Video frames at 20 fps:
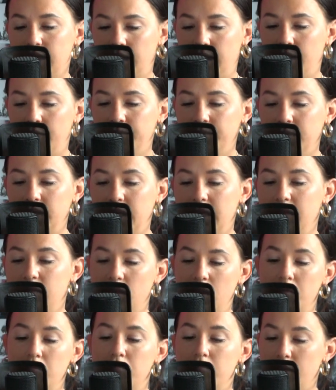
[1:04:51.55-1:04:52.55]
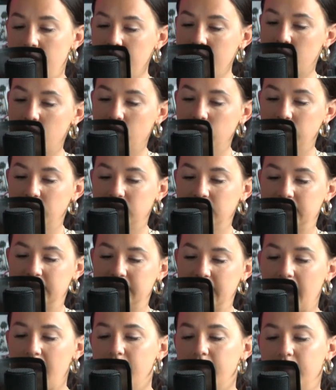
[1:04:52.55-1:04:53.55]
him. He then mailed
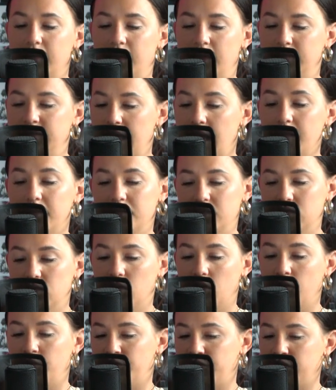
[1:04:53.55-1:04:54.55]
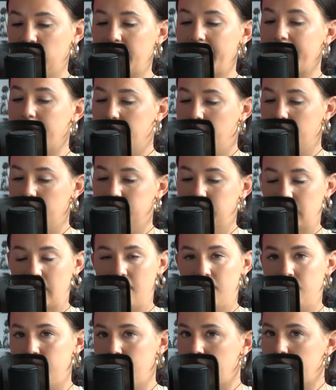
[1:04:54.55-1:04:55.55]
a Dallas girl flowers
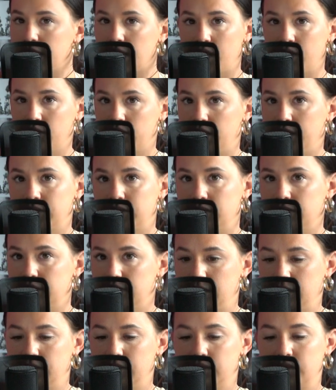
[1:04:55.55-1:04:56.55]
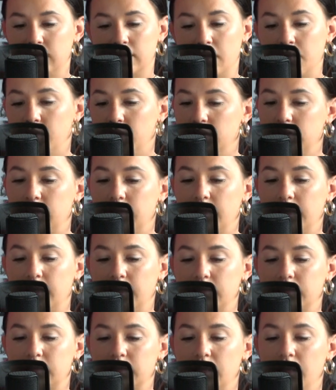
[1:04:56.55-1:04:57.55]
and many other instances similar to
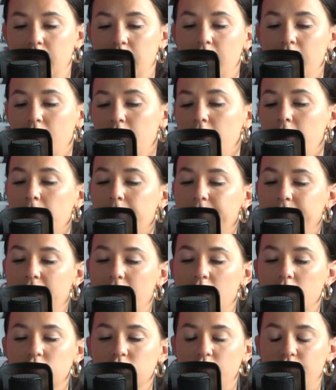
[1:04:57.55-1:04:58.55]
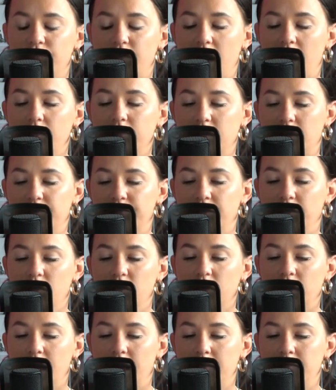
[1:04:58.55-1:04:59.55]
this. They also found that
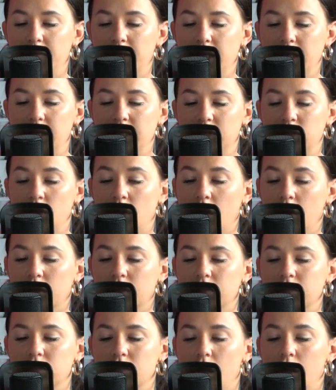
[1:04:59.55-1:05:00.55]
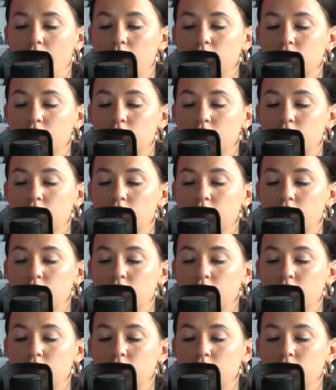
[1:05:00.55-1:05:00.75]
Fuller had been to Arkansas